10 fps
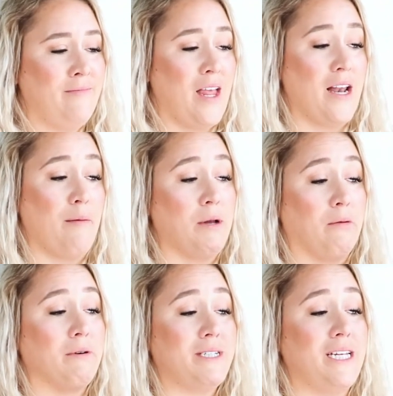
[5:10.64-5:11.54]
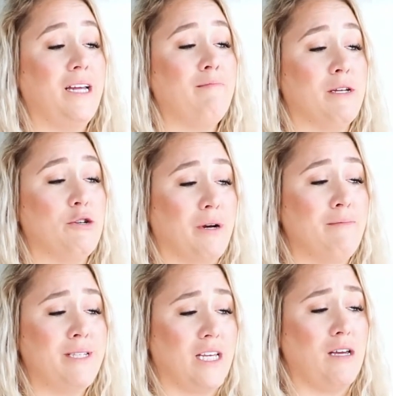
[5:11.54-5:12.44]
And I'm going to redeem the
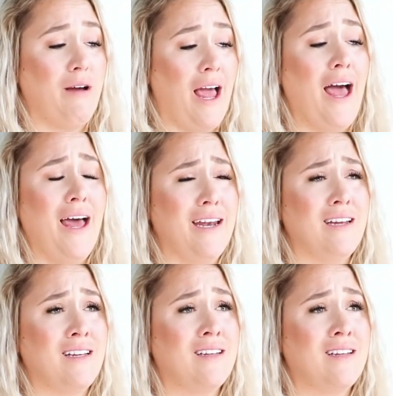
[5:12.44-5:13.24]
dreams that you had.